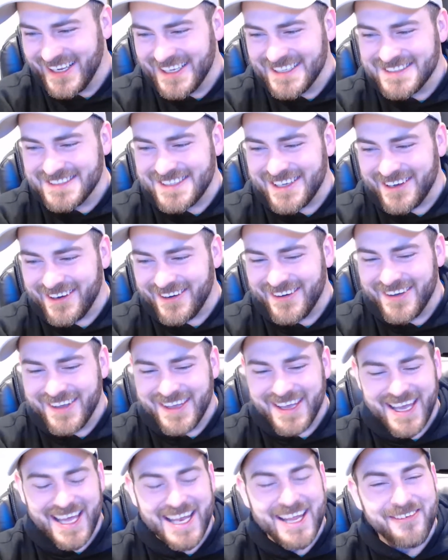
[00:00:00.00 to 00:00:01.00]
So
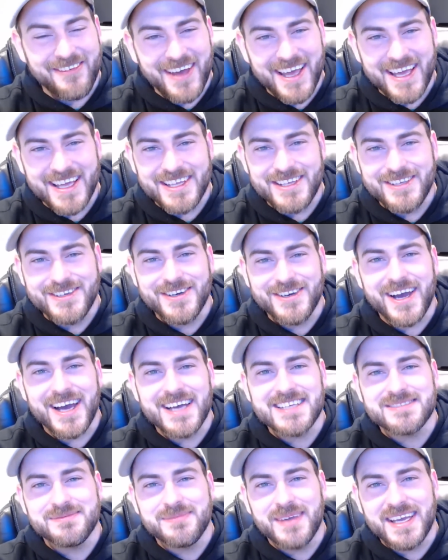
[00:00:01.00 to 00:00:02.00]
anyway, you
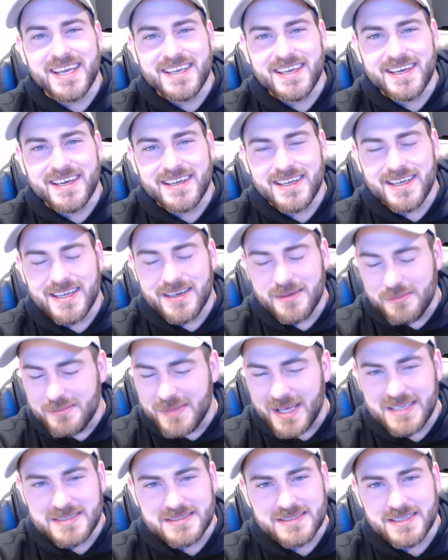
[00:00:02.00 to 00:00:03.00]
guys make it an
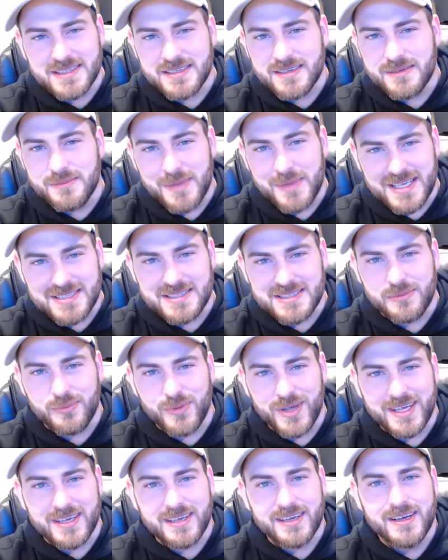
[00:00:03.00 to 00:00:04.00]
amazing, amazing
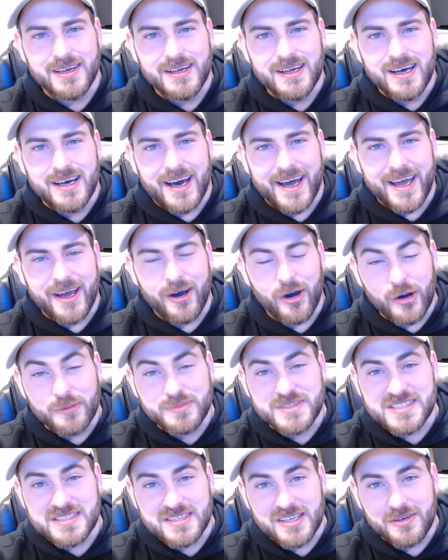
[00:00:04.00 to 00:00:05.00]
week. I hope
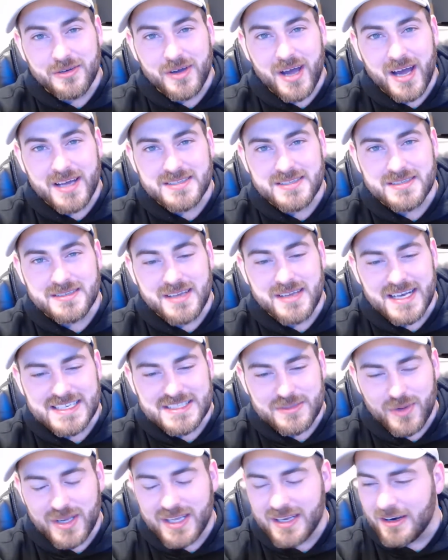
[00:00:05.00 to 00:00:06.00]
to see you guys
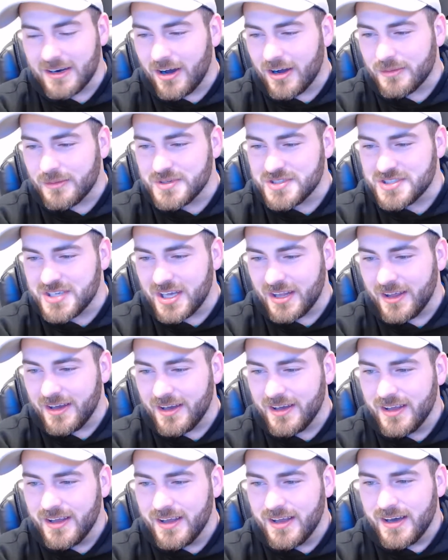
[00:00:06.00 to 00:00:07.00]
next weekend at
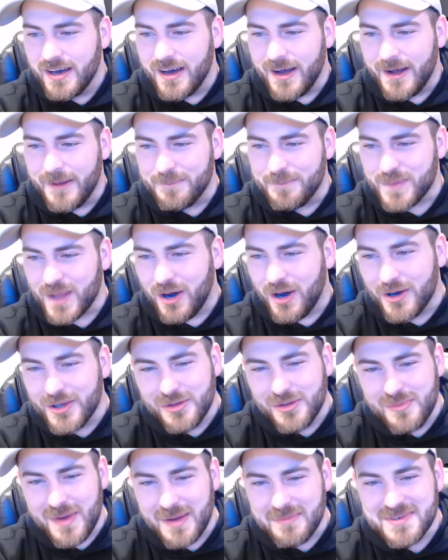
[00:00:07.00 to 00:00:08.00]
Aquashella. All
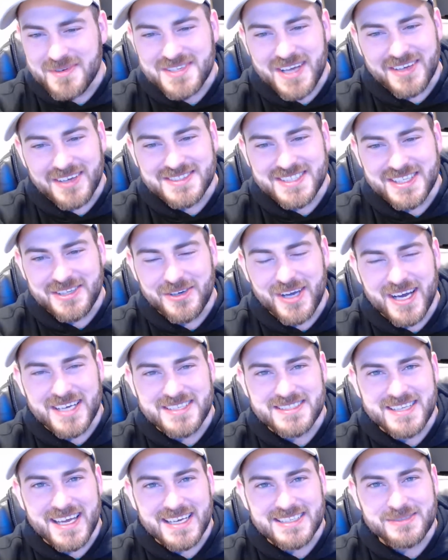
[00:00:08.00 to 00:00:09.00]
you members, I'll see you
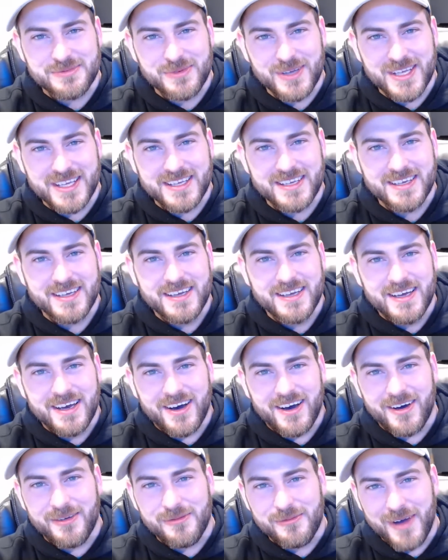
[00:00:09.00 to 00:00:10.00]
guys next week
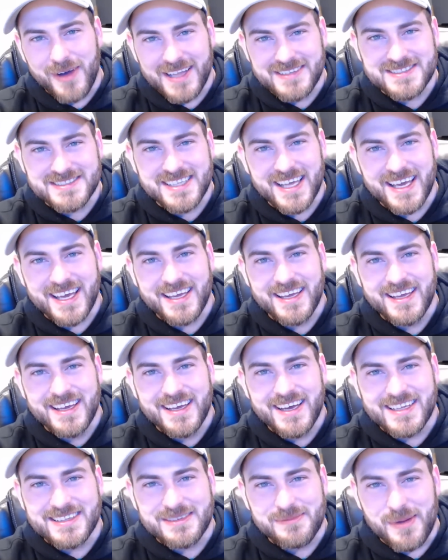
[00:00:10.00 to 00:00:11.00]
on Wednesday
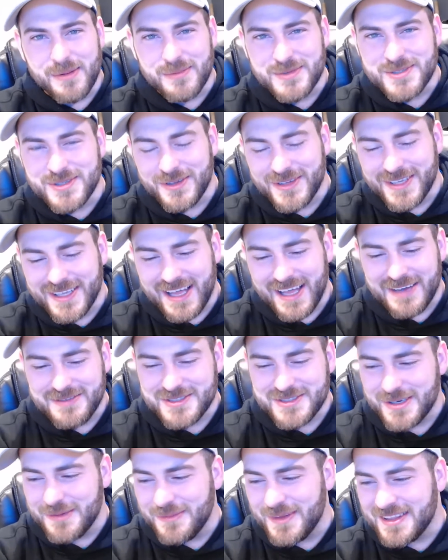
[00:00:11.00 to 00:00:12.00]
at the members only live
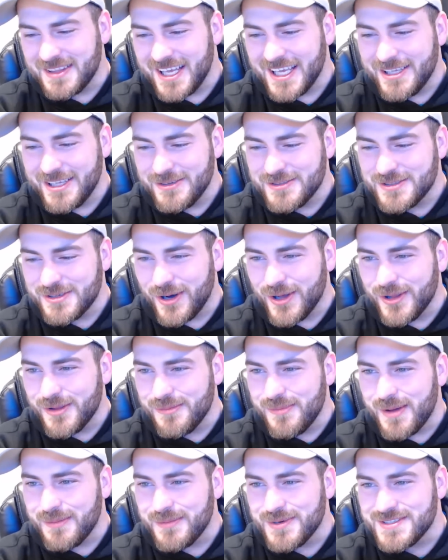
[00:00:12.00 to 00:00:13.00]
stream. And thank you to all the
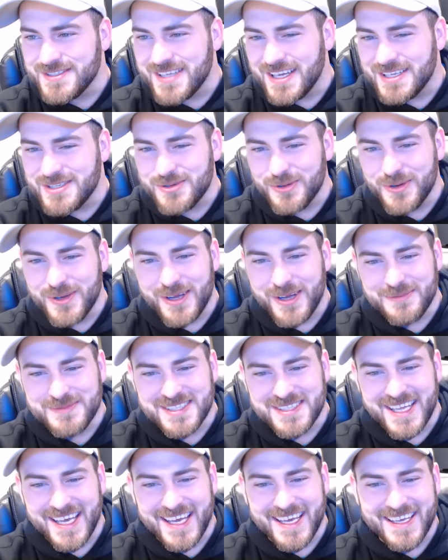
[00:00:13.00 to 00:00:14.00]
members that joined up
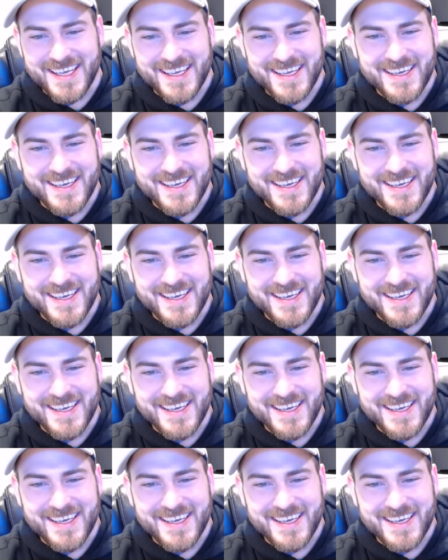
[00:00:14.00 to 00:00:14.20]
today.